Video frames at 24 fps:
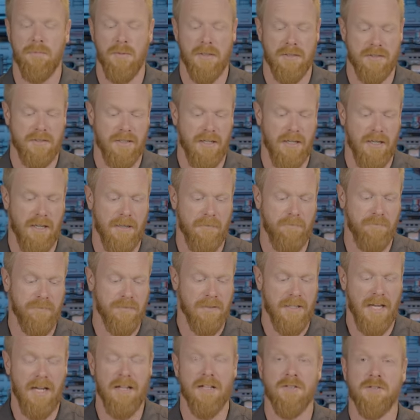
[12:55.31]
But uh,
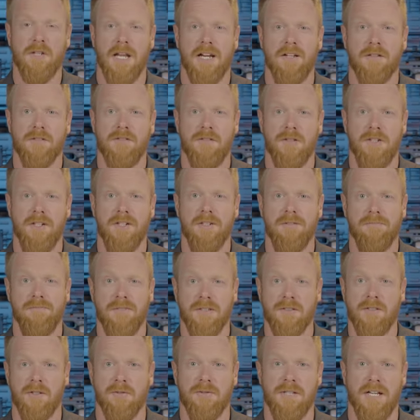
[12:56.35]
yeah, let's get out of the studio.
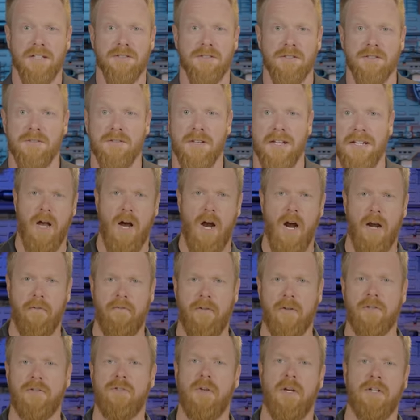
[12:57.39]
Let's go test these things. All right,
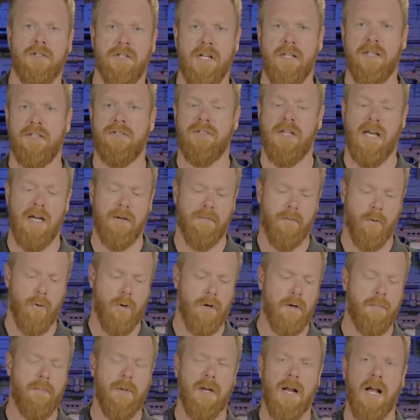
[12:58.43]
folks, so I shot this out of
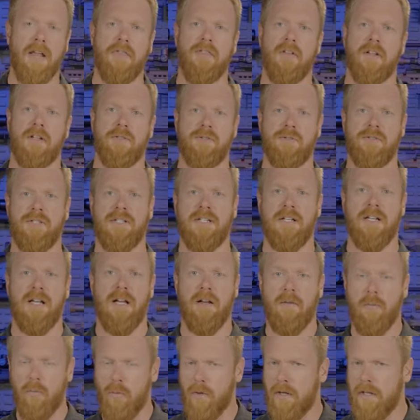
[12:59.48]
order, but I thought this
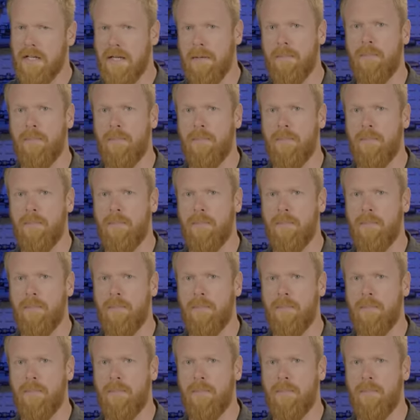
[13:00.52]
was a, really